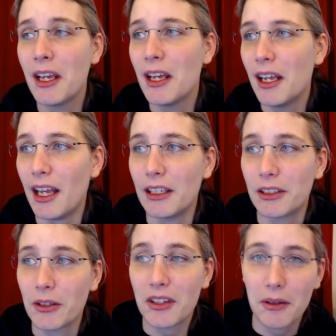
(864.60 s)
and
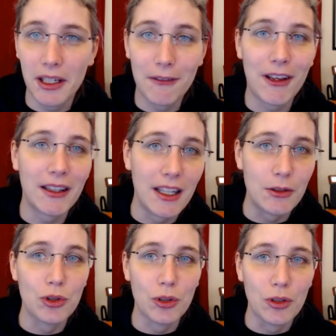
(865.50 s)
considering the fact that
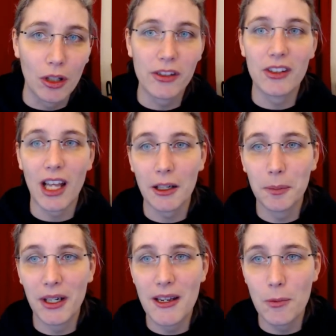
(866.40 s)
you should not start a
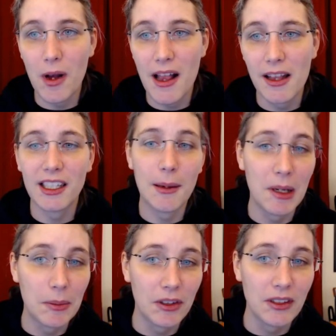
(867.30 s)
print while time
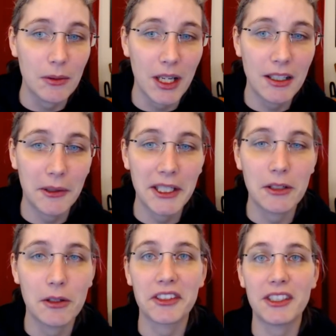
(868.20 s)
lapse is still rendering,
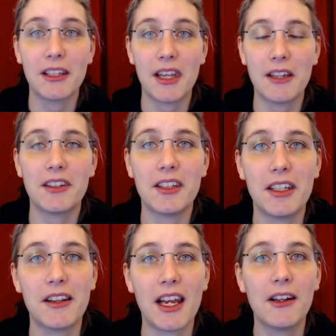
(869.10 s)
you're st then
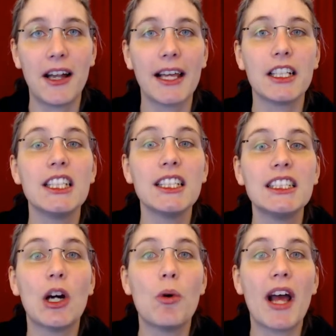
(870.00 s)
sitting there like,
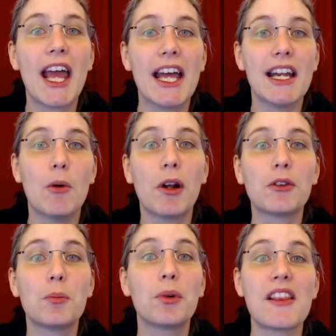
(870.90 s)
go ahead, I want to
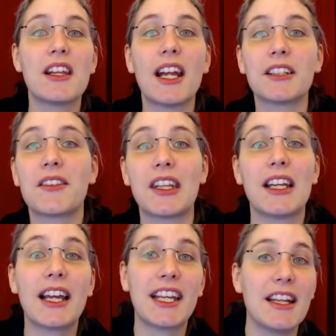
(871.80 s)
print the next thing,
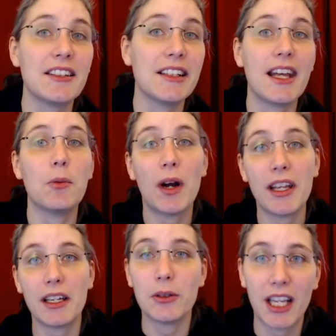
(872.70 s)
I cancel that. Why
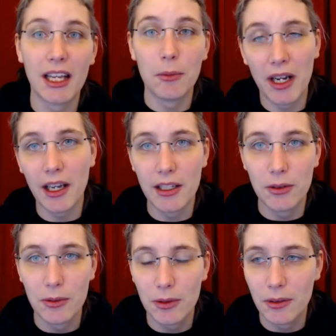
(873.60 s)
are you why are
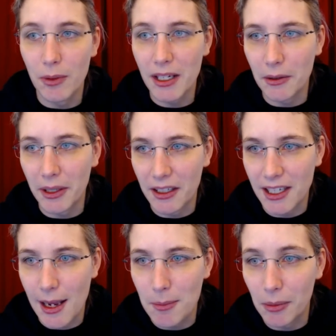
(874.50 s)
you uh, rendering the
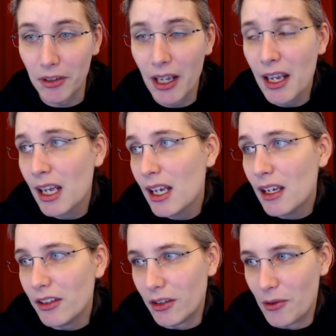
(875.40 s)
time lapse?
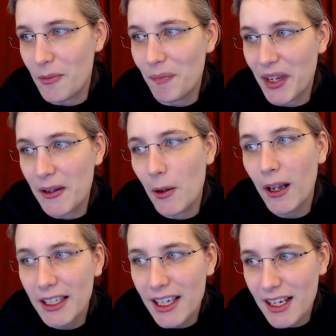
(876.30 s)
So in the
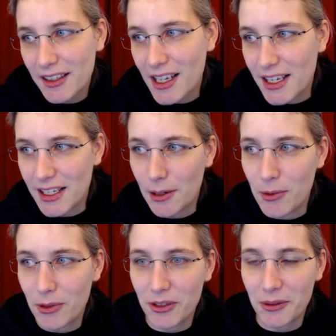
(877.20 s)
early days, the idea
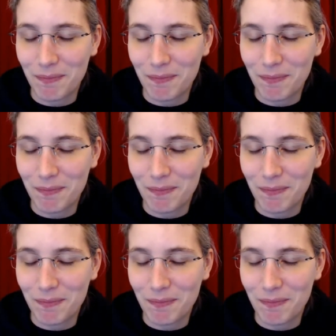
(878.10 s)
was